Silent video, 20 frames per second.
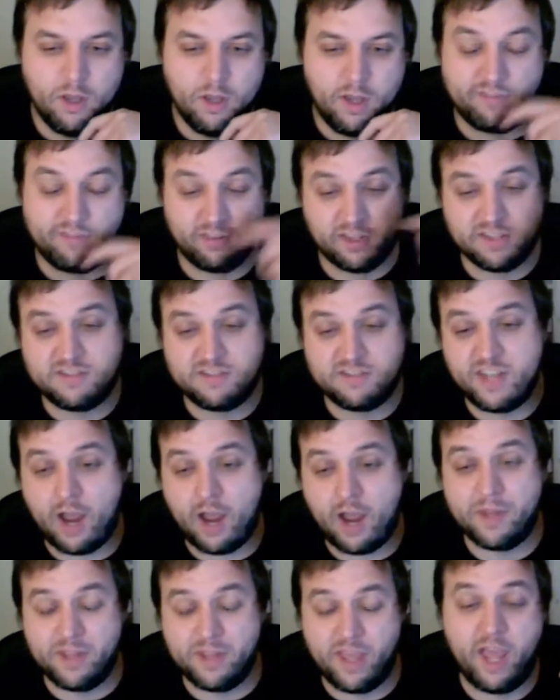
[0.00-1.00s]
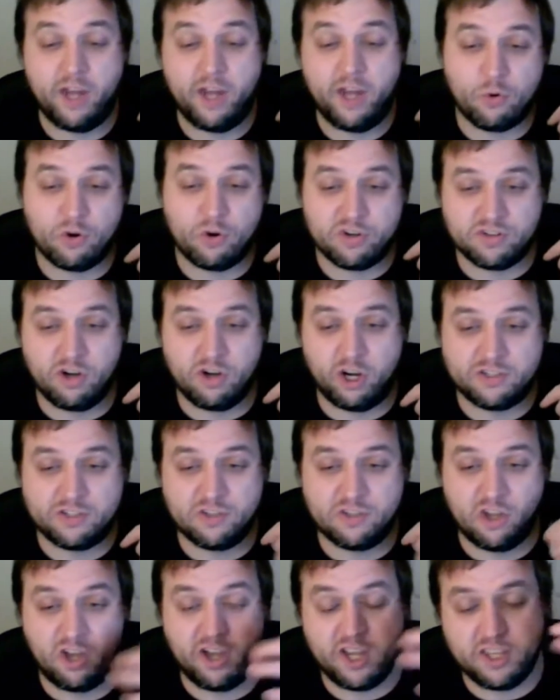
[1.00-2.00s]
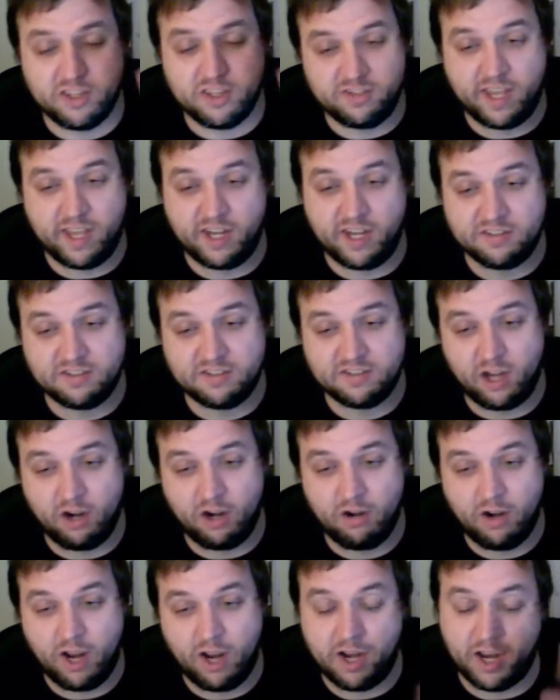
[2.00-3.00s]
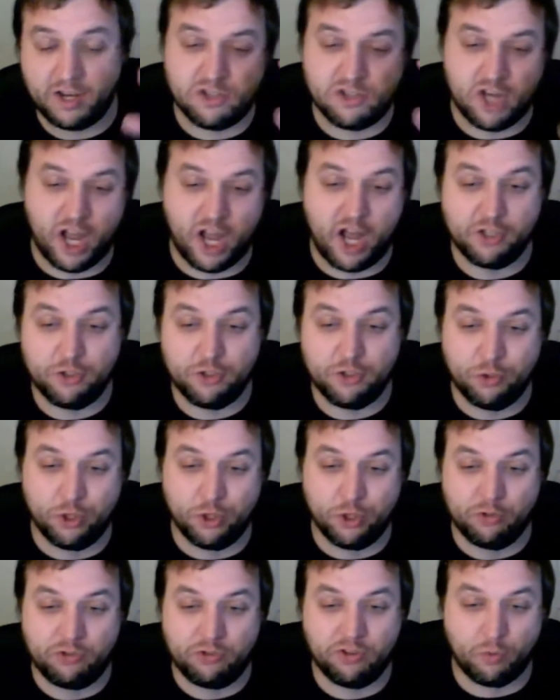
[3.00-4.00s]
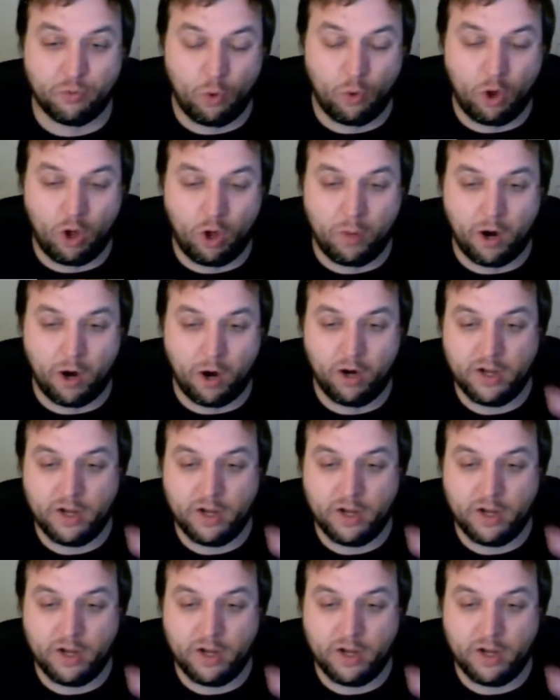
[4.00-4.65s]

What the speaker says: let's say I'm in the headquarters in Arkansas in the data center, and then John, you go to the Walmart